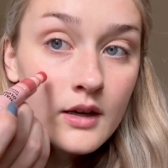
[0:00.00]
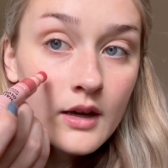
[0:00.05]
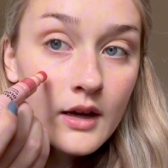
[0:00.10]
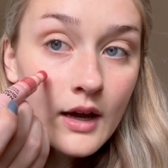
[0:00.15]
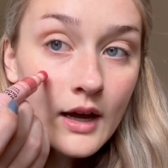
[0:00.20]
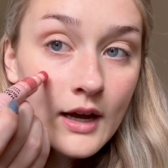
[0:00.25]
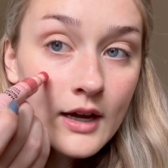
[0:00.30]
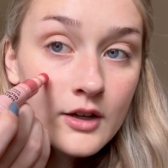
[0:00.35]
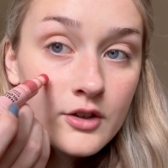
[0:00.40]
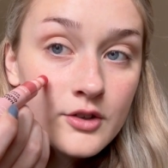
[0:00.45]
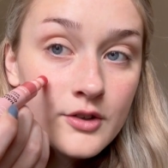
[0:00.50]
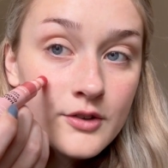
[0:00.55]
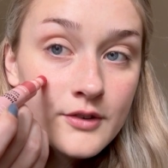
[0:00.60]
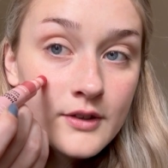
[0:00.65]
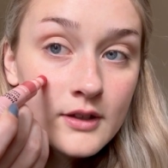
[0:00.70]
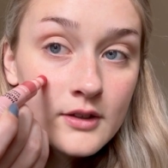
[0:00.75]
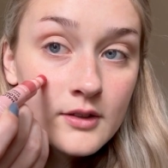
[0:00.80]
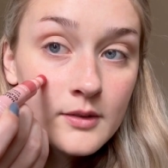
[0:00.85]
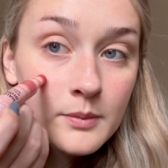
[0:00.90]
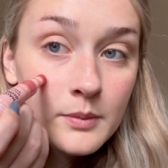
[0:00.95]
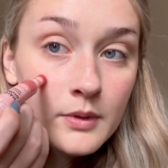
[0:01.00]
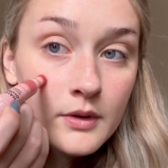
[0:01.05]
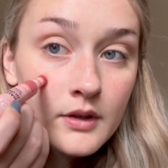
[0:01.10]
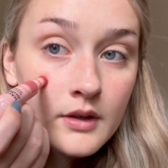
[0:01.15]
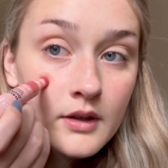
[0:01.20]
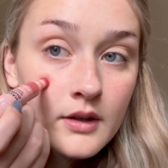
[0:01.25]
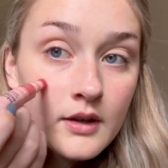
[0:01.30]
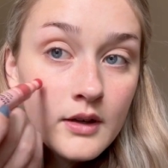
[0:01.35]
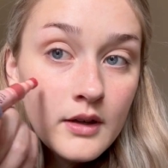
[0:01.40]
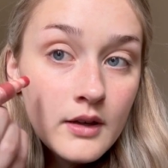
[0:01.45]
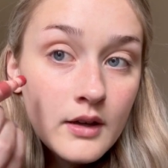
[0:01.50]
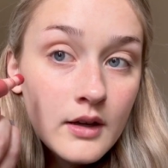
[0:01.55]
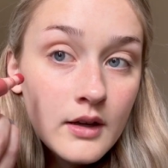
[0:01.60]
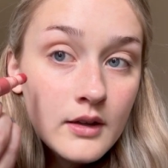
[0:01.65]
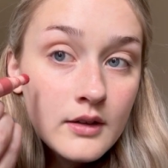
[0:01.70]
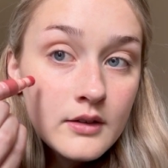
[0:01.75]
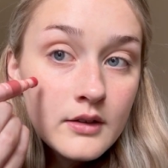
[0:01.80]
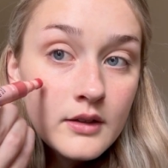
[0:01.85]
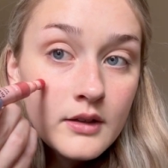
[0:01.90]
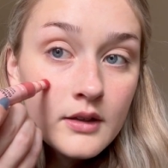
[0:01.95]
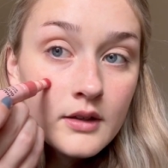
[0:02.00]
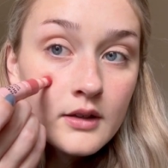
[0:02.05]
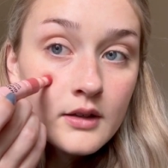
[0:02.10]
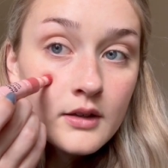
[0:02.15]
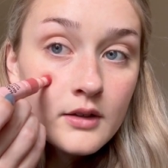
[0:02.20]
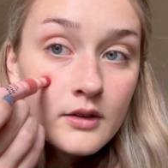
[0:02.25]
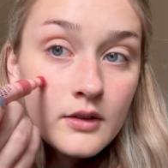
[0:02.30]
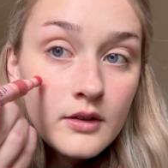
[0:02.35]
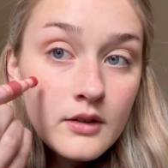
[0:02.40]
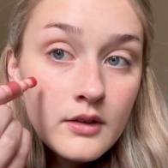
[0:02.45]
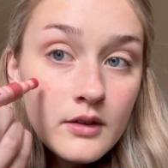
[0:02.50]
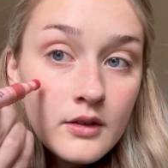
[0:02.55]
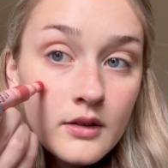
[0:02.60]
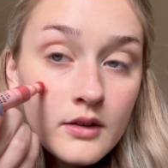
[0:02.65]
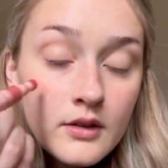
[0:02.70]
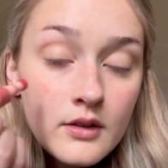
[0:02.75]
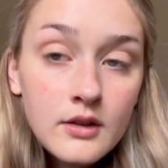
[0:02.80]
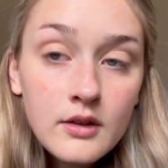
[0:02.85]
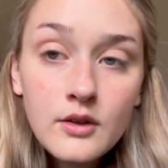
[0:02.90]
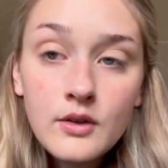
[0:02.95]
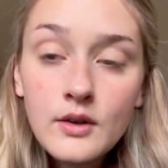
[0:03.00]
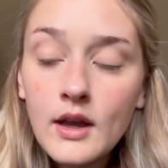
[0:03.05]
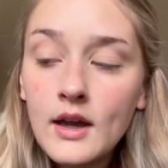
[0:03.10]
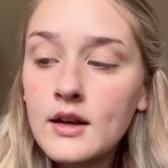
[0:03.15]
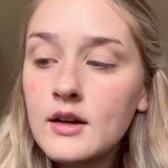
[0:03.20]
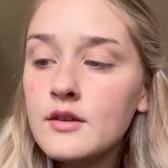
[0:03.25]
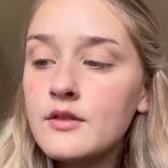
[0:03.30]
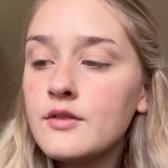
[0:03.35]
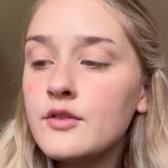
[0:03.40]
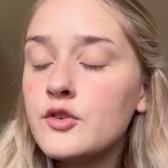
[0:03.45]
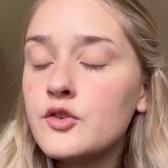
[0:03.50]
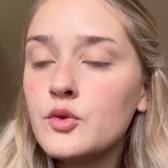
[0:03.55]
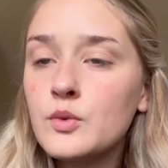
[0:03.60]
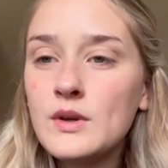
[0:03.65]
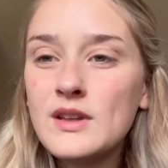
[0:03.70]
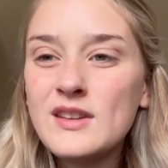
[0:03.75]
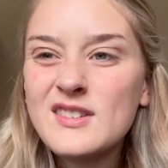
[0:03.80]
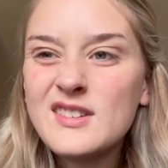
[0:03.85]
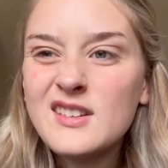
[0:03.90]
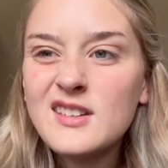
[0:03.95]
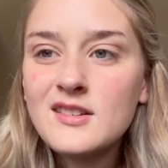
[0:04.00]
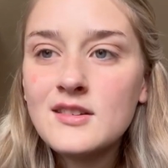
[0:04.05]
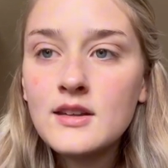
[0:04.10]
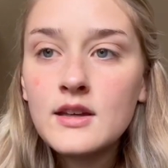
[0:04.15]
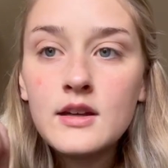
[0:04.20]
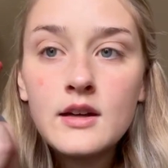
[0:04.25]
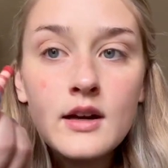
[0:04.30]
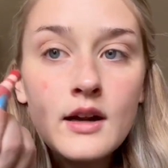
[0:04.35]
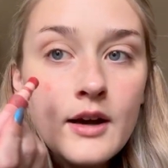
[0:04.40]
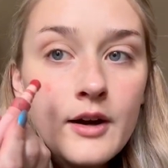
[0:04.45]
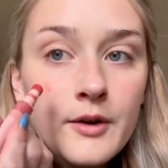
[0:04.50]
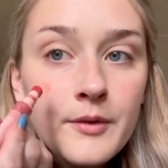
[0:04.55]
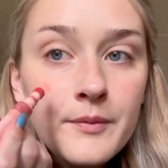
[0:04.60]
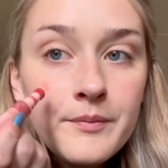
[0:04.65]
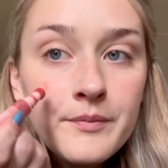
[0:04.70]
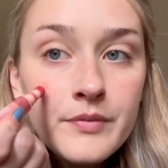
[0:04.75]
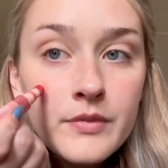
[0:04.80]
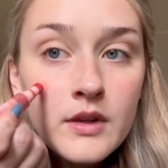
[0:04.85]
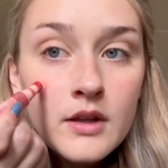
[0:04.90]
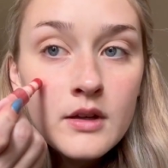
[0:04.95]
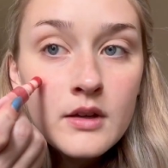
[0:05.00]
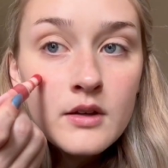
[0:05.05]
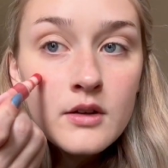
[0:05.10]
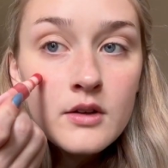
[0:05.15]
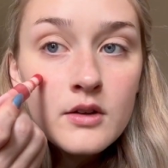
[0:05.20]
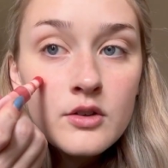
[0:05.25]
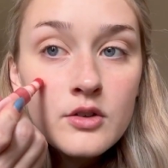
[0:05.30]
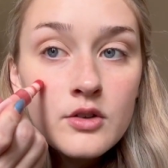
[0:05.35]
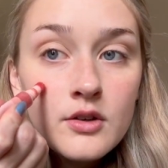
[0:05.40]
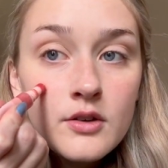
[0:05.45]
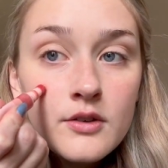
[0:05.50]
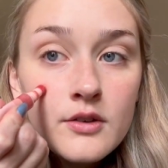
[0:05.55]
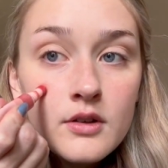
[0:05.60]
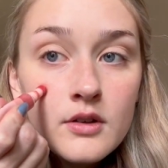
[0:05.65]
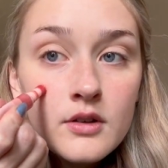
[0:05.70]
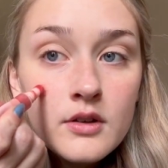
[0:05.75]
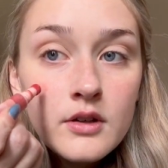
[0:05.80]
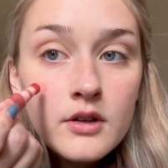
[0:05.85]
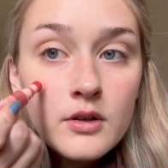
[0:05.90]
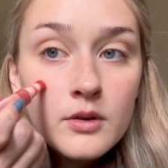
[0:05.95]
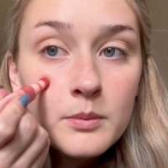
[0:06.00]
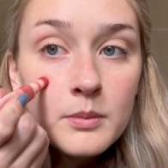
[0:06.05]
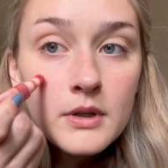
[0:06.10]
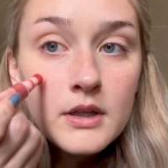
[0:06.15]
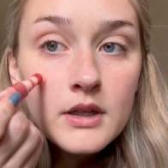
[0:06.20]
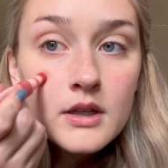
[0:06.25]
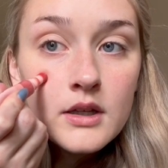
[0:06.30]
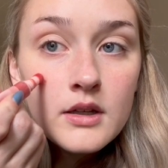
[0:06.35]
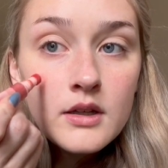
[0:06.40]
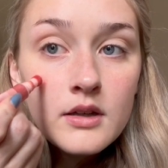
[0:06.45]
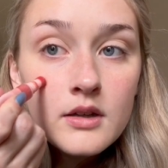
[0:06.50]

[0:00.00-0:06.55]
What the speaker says: I just like to put a little, kind of squeeze it to get it out, just a little bit